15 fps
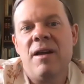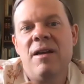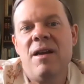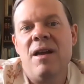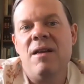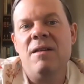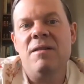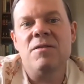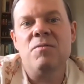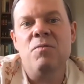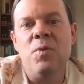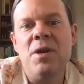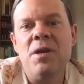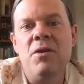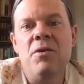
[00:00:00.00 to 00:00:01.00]
And
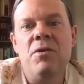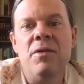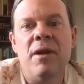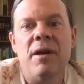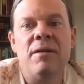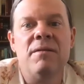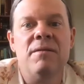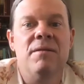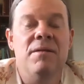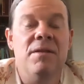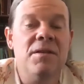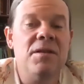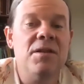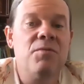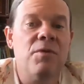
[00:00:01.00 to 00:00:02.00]
we know that
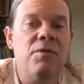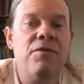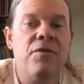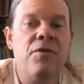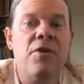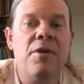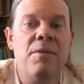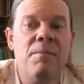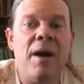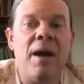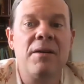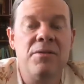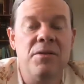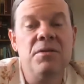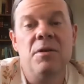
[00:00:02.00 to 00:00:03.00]
this is referring
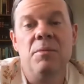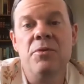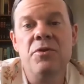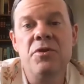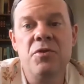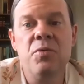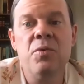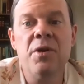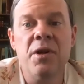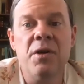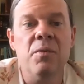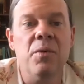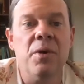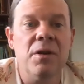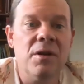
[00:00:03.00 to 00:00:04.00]
back to Numbers 20
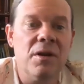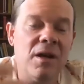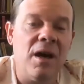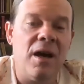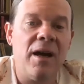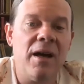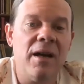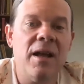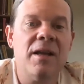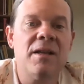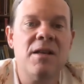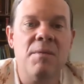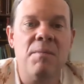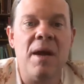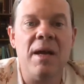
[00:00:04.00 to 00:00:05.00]
when God had
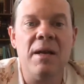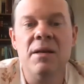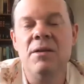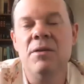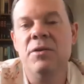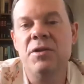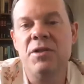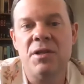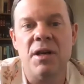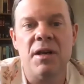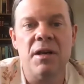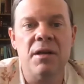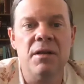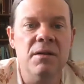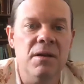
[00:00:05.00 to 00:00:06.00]
commanded or
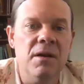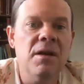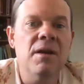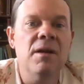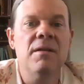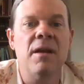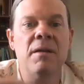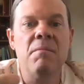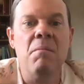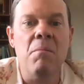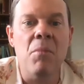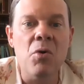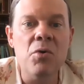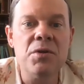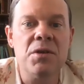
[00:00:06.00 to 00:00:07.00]
said that
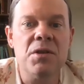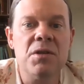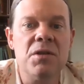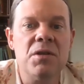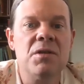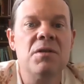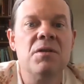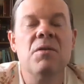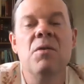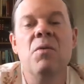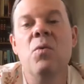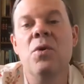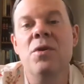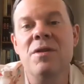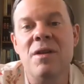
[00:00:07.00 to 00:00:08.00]
Moses
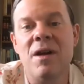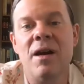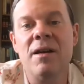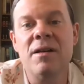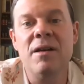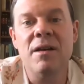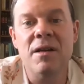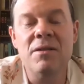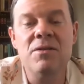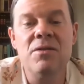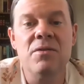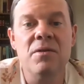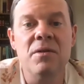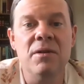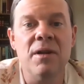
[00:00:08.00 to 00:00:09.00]
would not enter
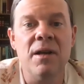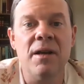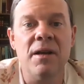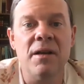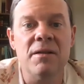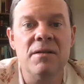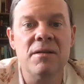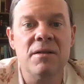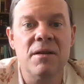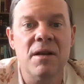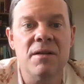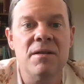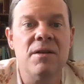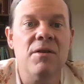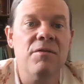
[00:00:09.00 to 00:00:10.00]
the land,
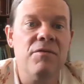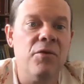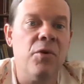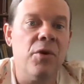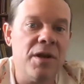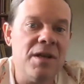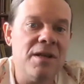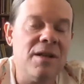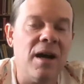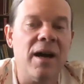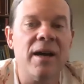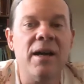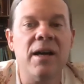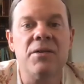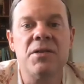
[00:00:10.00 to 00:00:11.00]
and therefore he
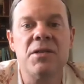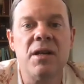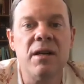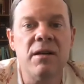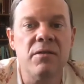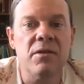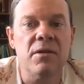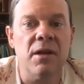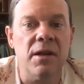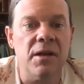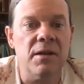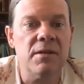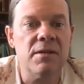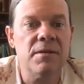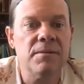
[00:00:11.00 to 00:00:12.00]
died outside of the
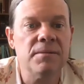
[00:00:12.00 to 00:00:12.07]
land.